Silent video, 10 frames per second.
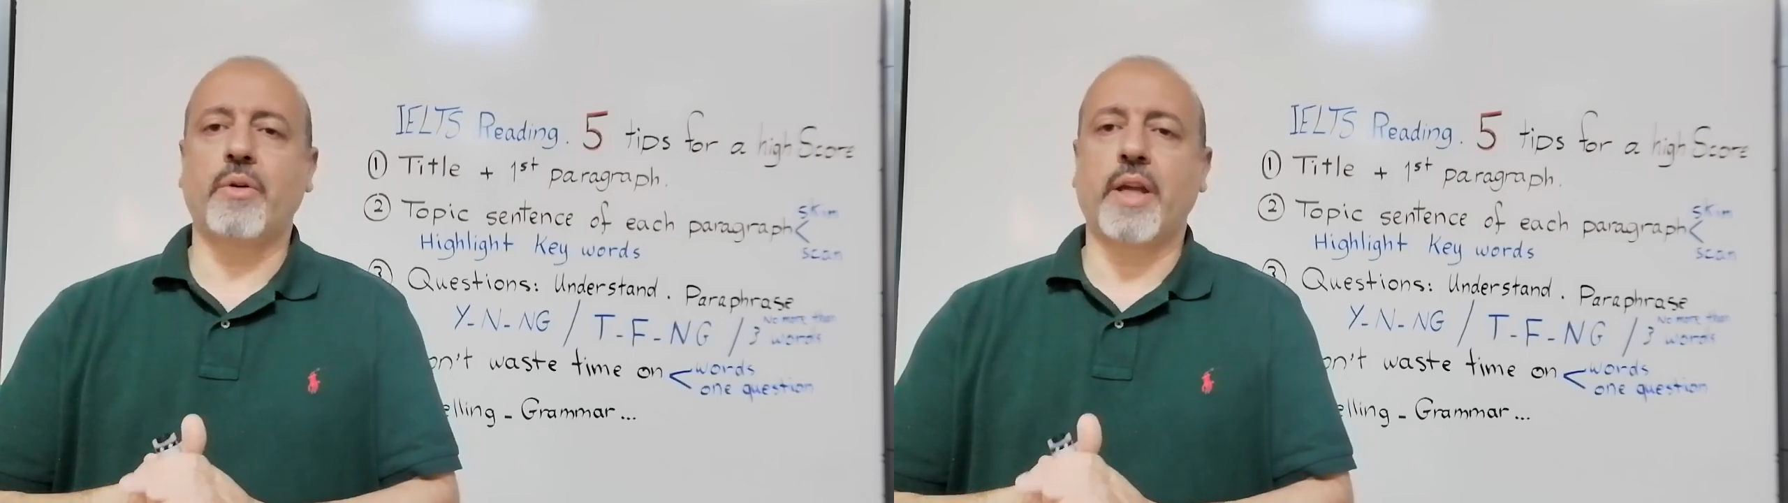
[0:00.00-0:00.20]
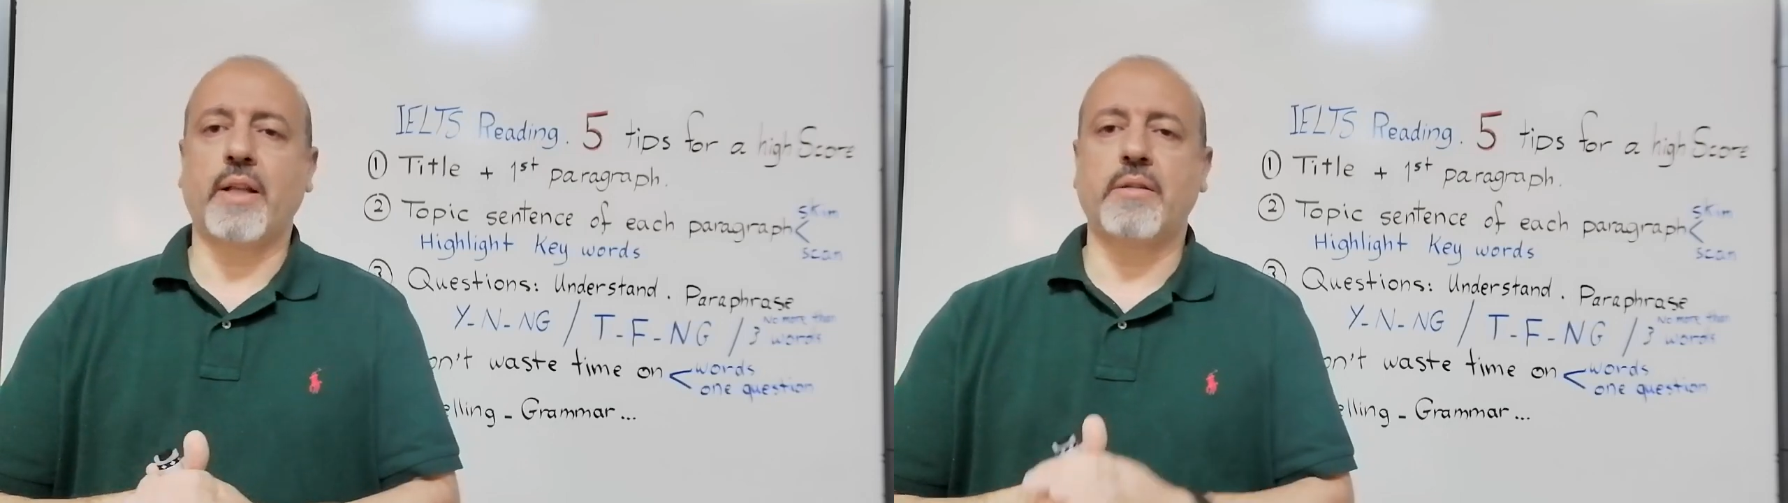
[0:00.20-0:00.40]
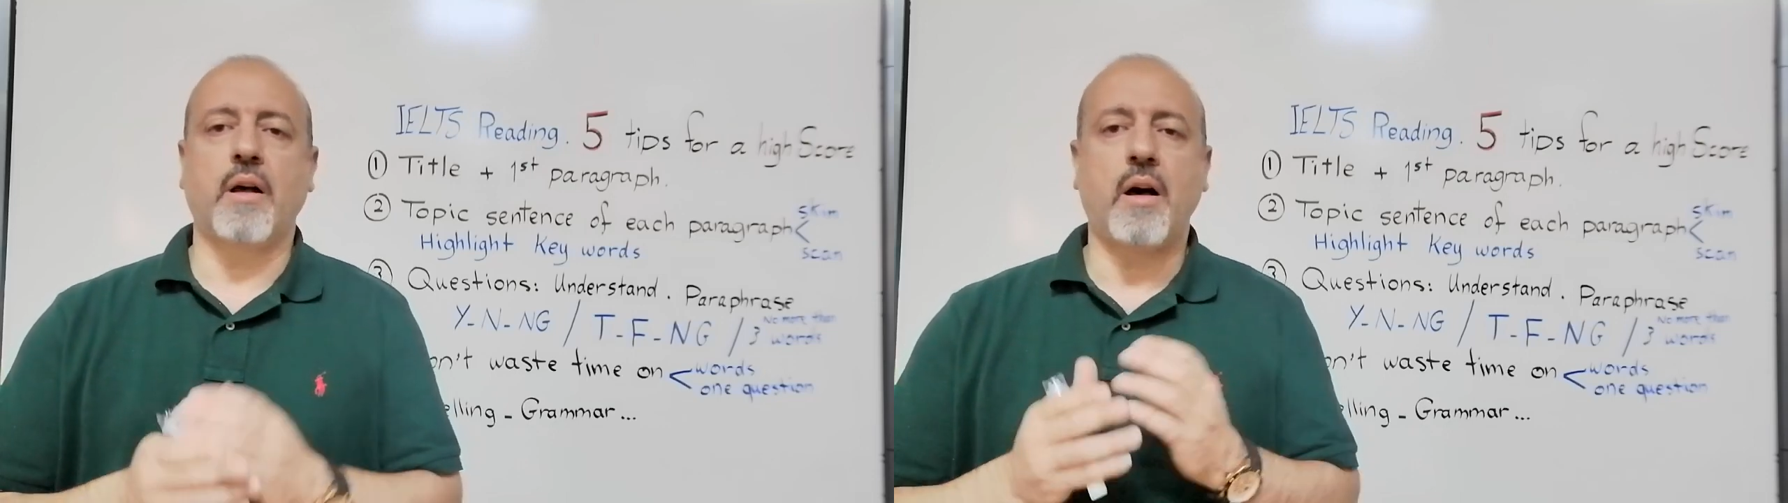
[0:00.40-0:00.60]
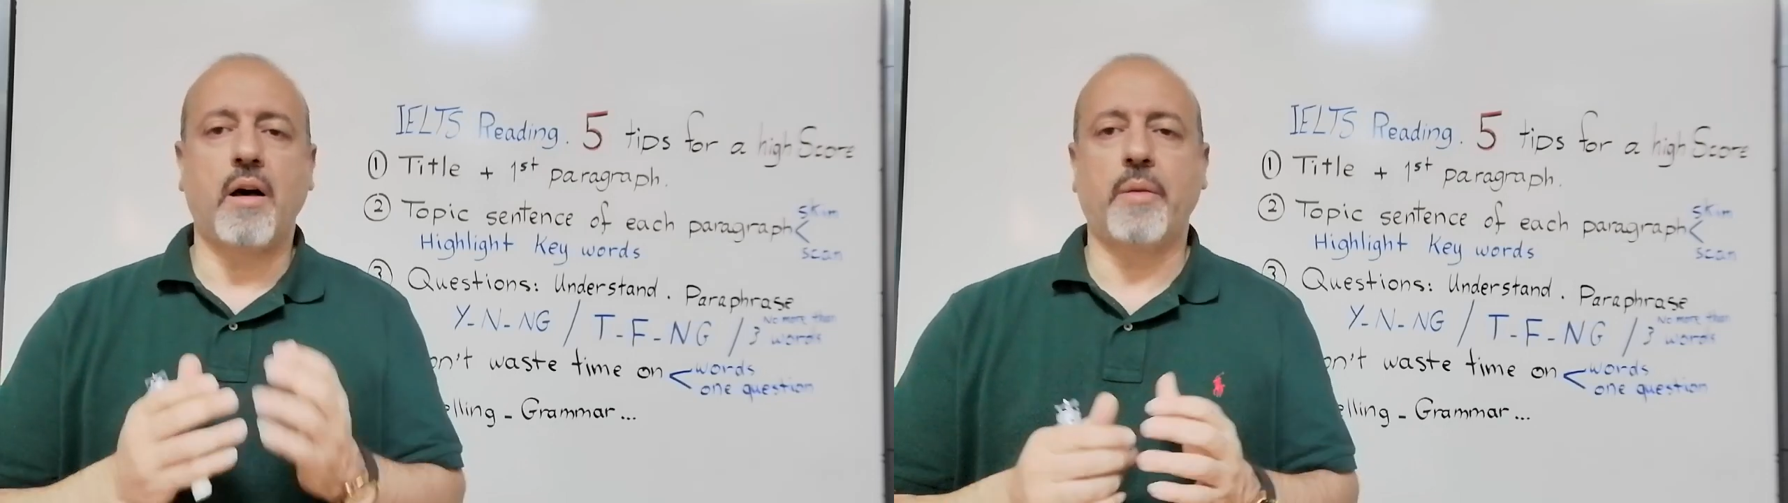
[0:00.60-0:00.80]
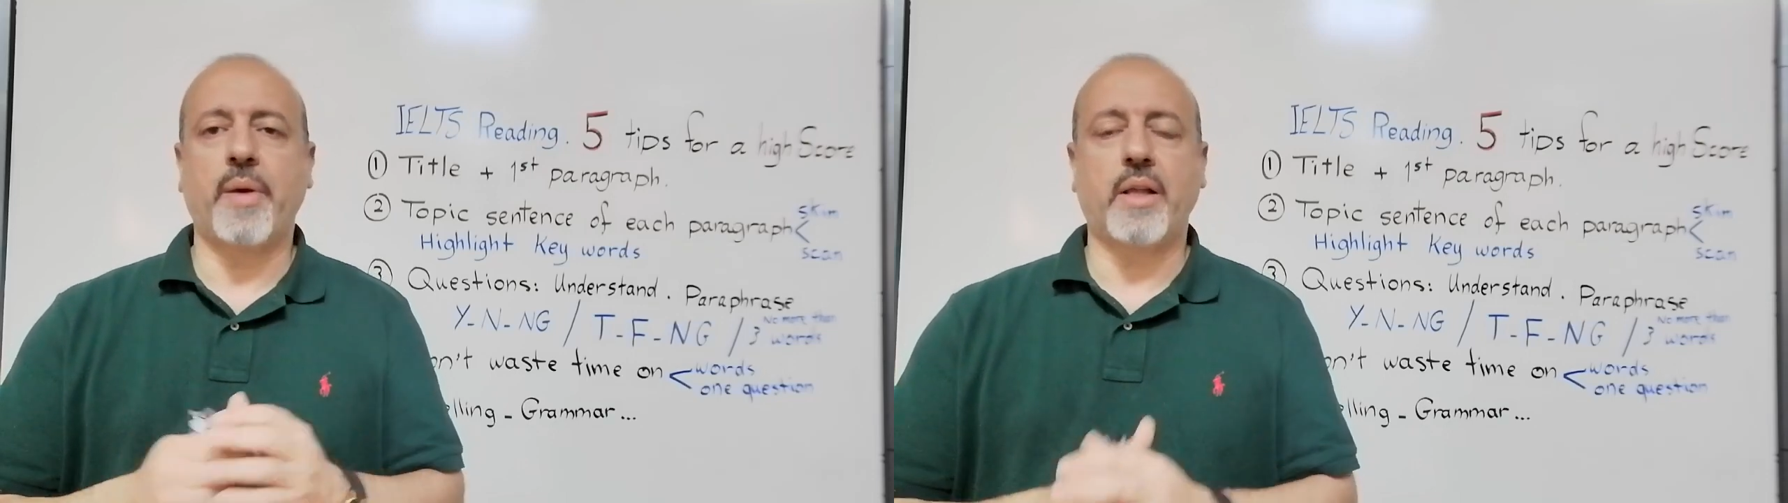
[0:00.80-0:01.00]
get
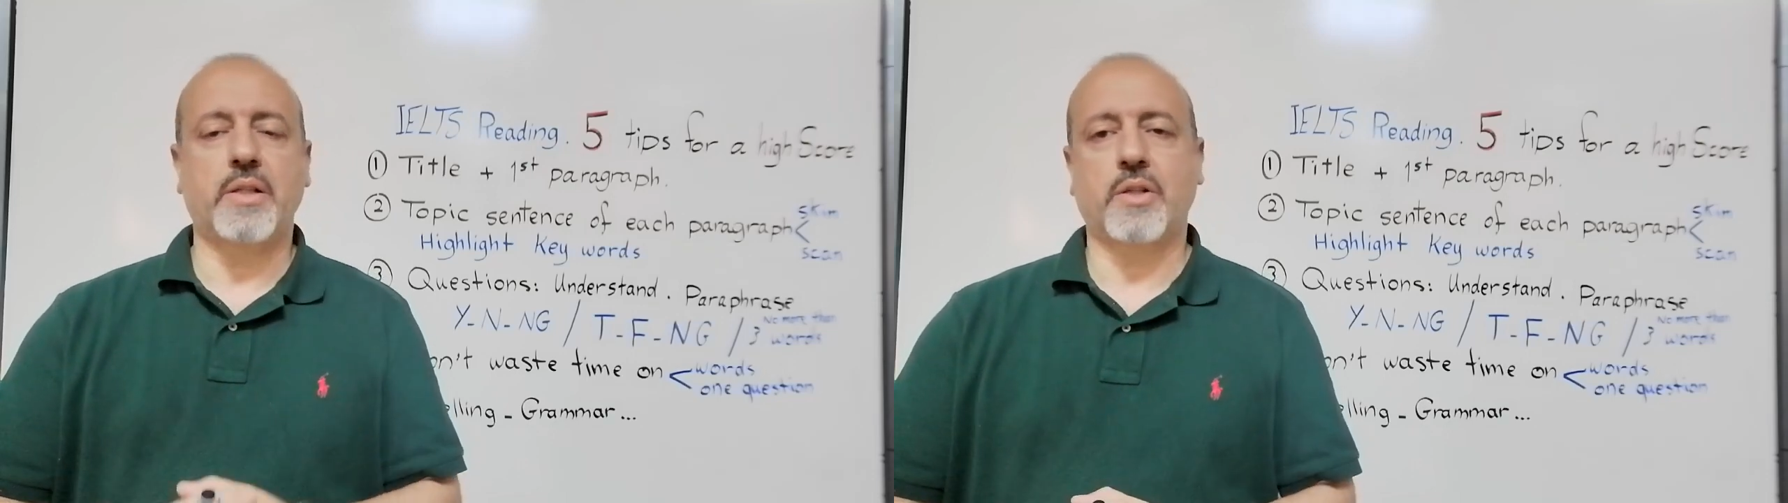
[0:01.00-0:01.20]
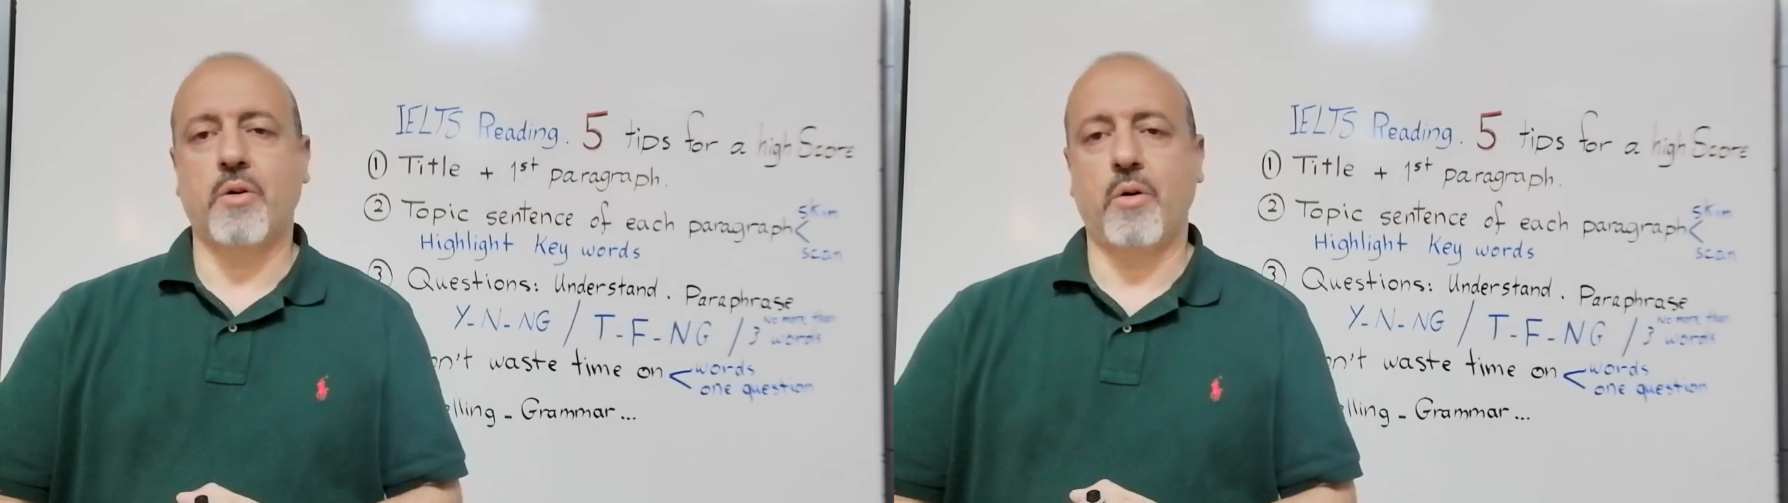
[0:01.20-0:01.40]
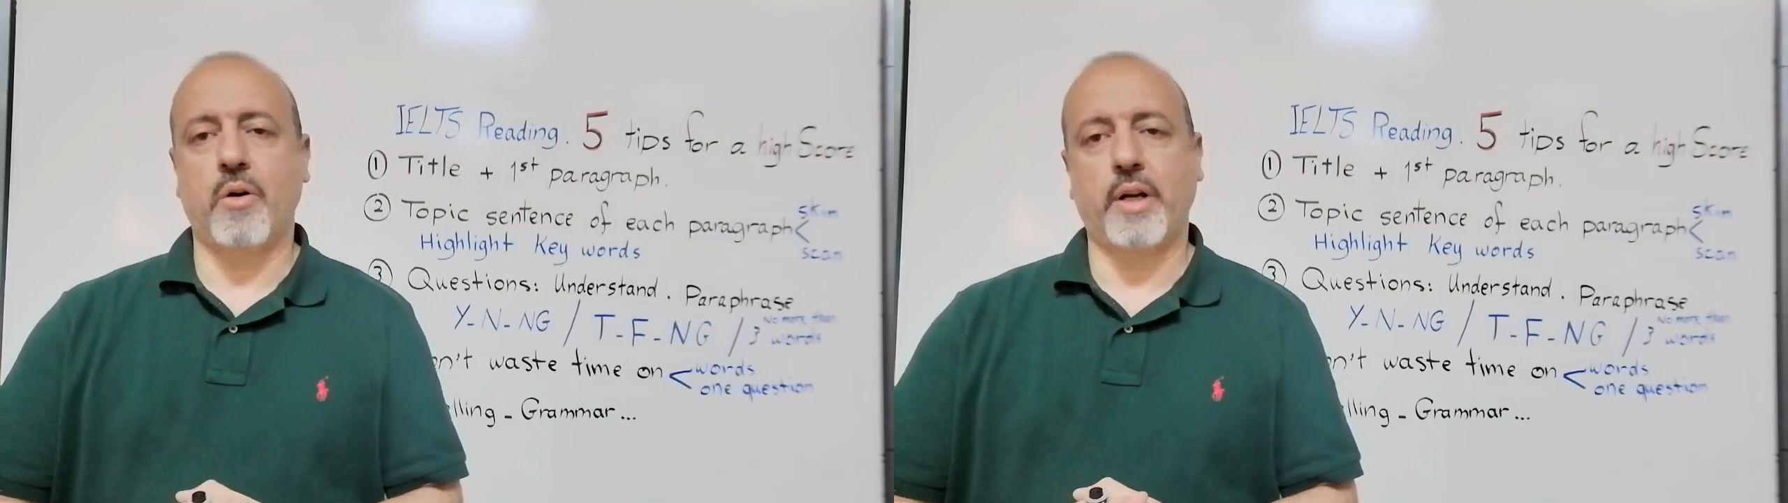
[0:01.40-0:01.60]
high band score